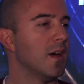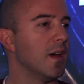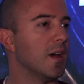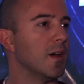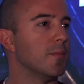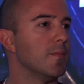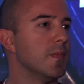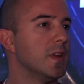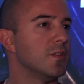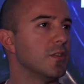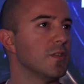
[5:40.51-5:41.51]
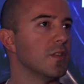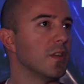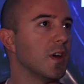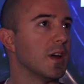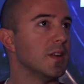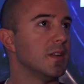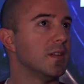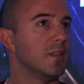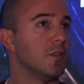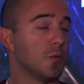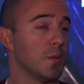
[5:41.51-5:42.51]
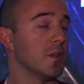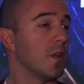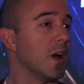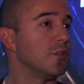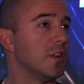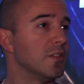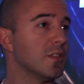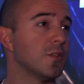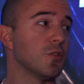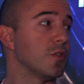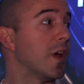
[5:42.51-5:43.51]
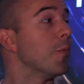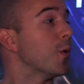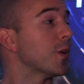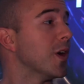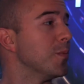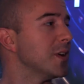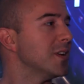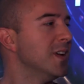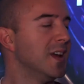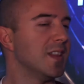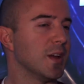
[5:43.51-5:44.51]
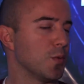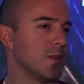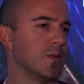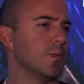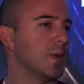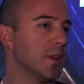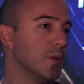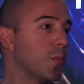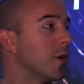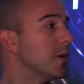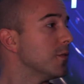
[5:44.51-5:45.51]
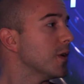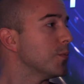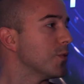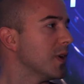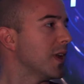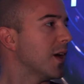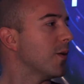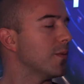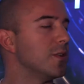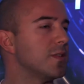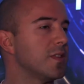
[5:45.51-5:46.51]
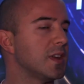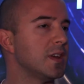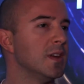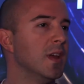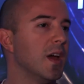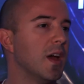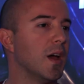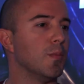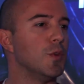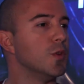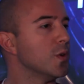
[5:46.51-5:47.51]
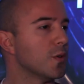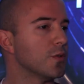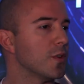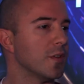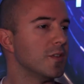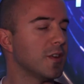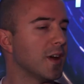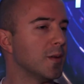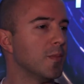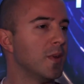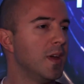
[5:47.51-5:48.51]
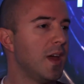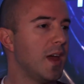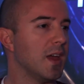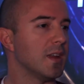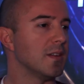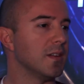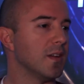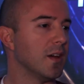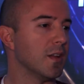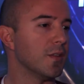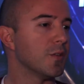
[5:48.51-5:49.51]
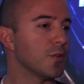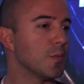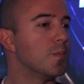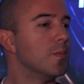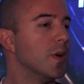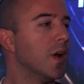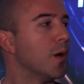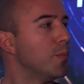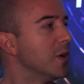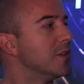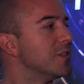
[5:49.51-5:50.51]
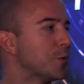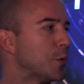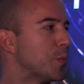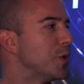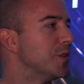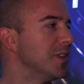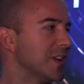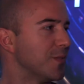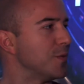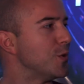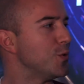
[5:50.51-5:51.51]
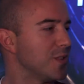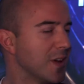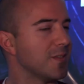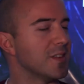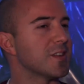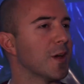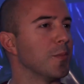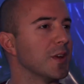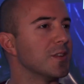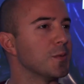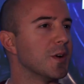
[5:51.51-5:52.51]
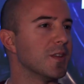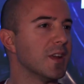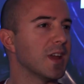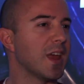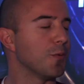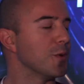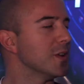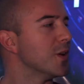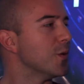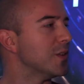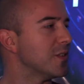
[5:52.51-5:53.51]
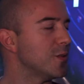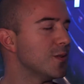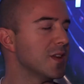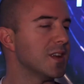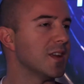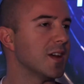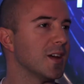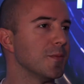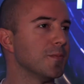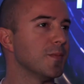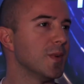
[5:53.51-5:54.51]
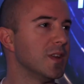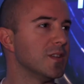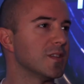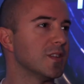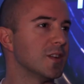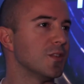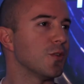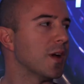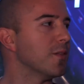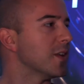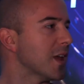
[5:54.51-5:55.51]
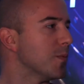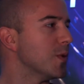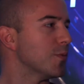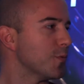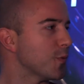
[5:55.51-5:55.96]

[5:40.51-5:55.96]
it's just a lot. There's been a lot changing. There's a lot more coming. Like we're getting party frames right now, obviously, new heroes all the time, and there's a big storm building of new stuff that's coming as well that I can't really go into that is going to drive the game even